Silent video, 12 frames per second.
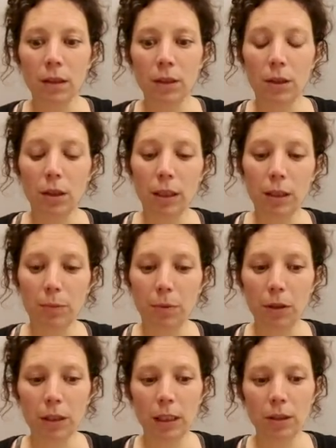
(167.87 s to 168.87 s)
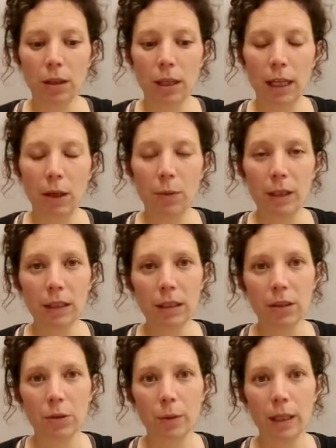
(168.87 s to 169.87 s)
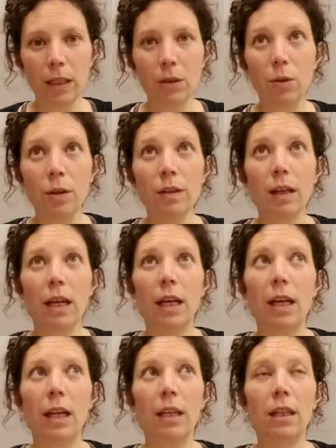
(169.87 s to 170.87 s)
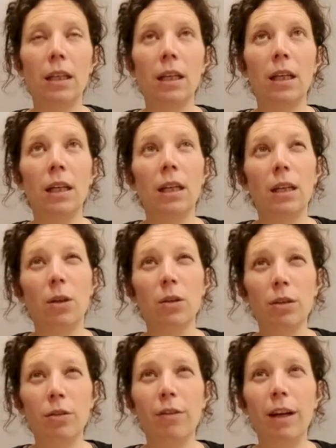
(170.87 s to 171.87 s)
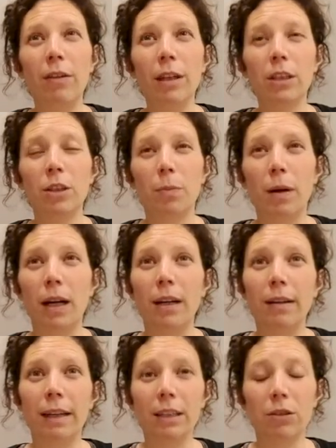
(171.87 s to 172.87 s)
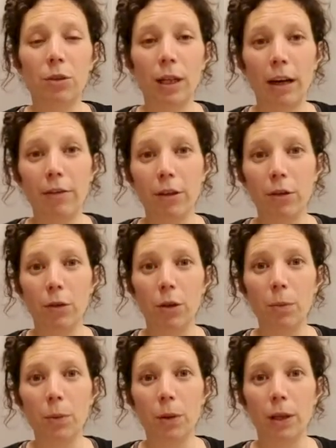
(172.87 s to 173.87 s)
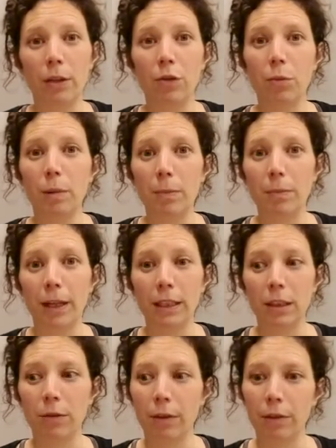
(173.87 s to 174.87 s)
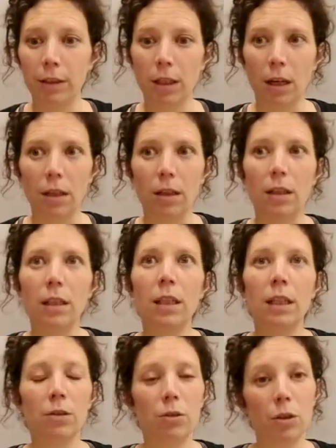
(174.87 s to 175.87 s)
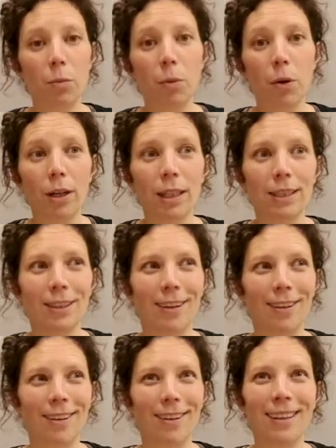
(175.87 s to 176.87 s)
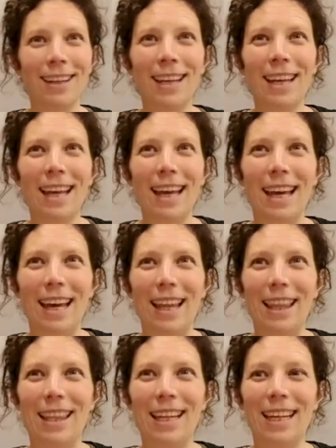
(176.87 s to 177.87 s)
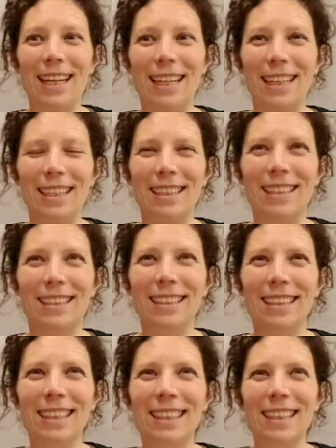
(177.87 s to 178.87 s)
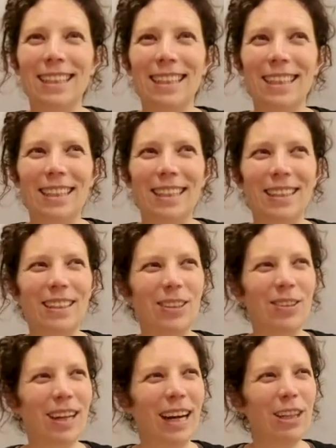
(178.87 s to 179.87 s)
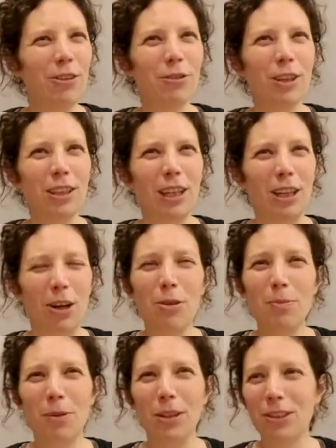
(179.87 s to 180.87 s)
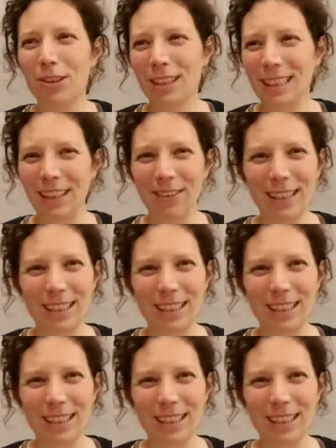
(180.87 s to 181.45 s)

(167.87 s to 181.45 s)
so this process on liquids is really good, and also very inspiring to have a group and to be present with each other, to support each other. And you kind of not alone, but you're still in